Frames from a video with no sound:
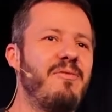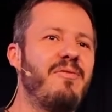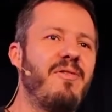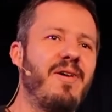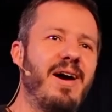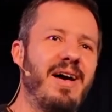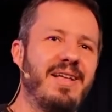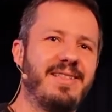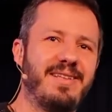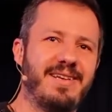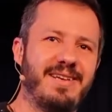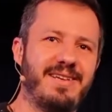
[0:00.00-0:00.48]

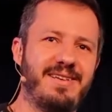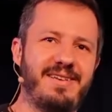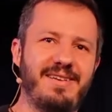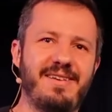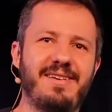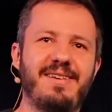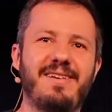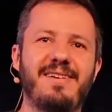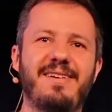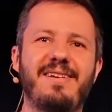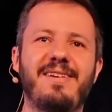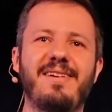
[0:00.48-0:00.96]
Father,"
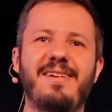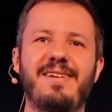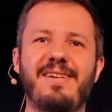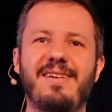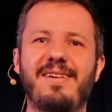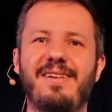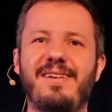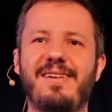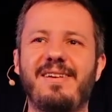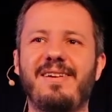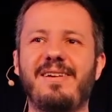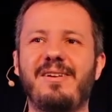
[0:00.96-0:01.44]

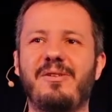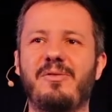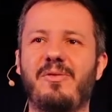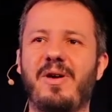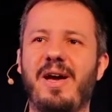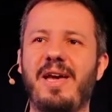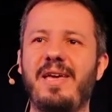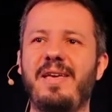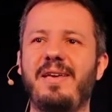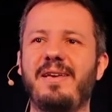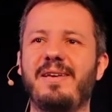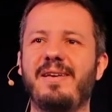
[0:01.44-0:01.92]

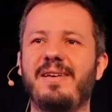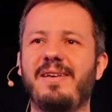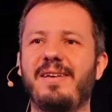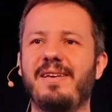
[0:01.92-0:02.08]
right?